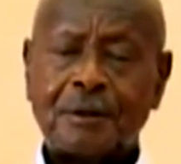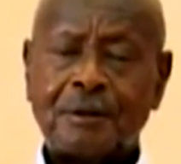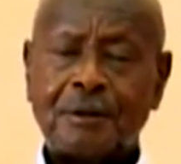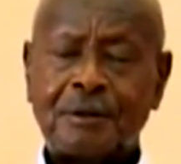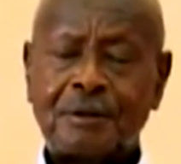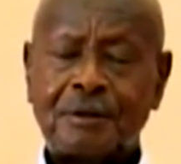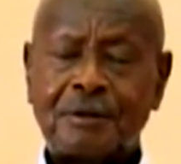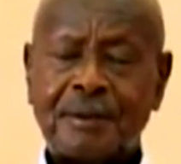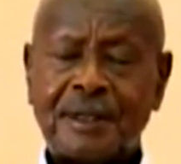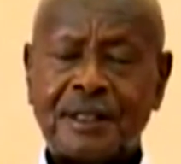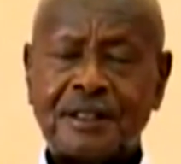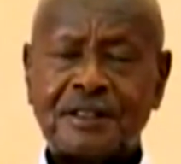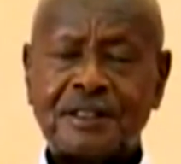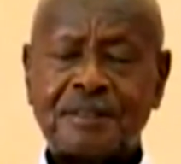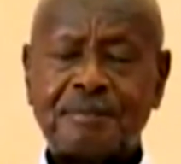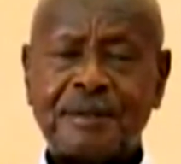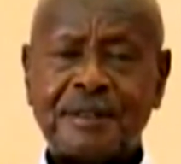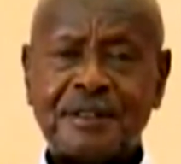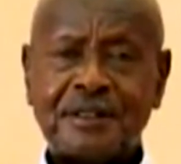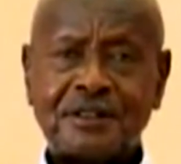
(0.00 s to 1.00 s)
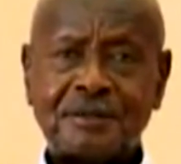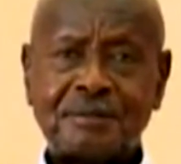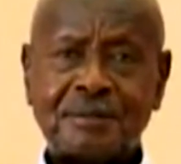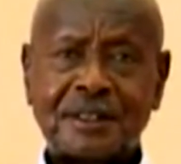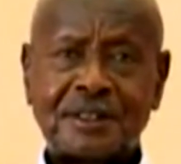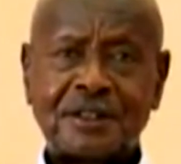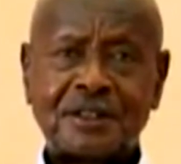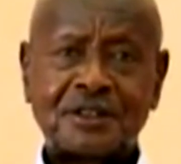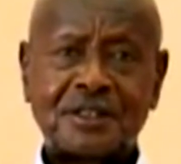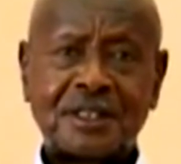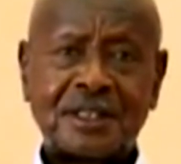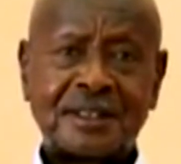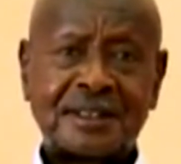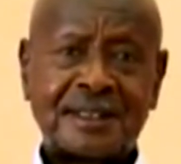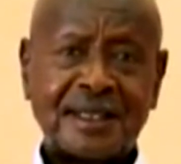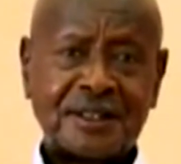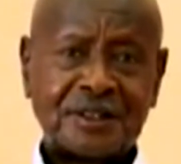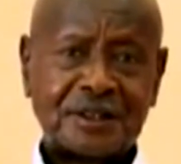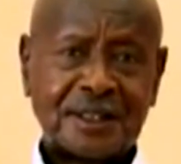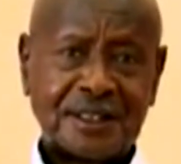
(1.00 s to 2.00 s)
owned by Japanese making
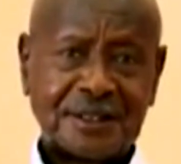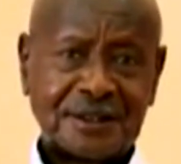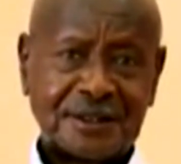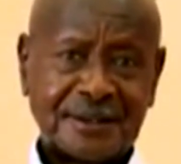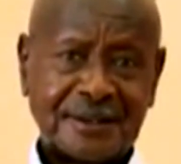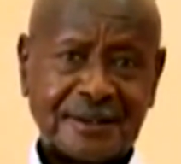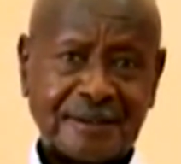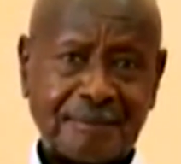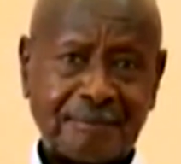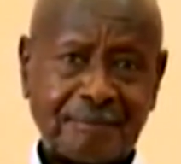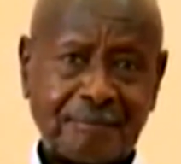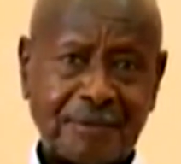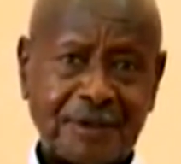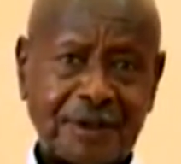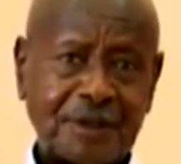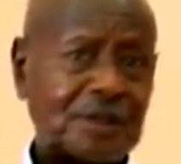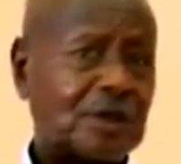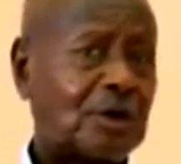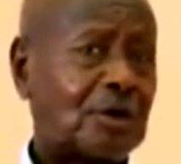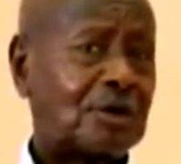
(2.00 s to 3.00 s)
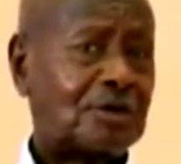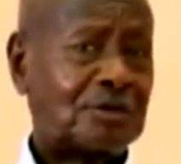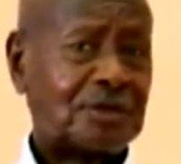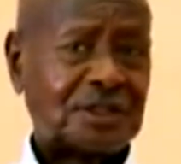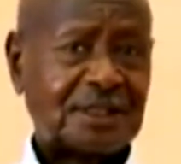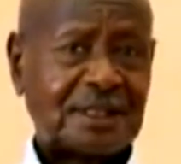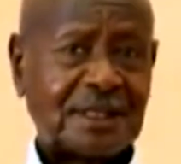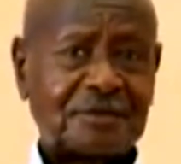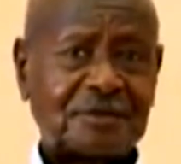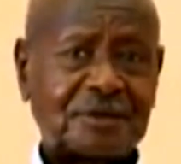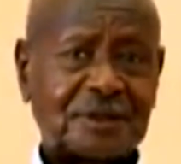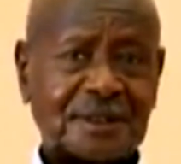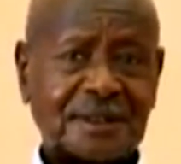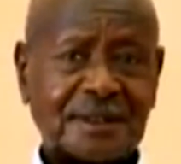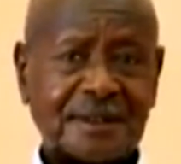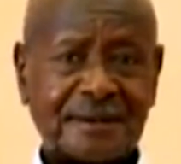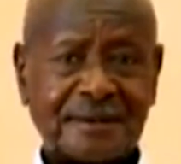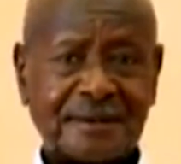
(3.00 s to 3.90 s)
sanitizers in the whole of West Africa.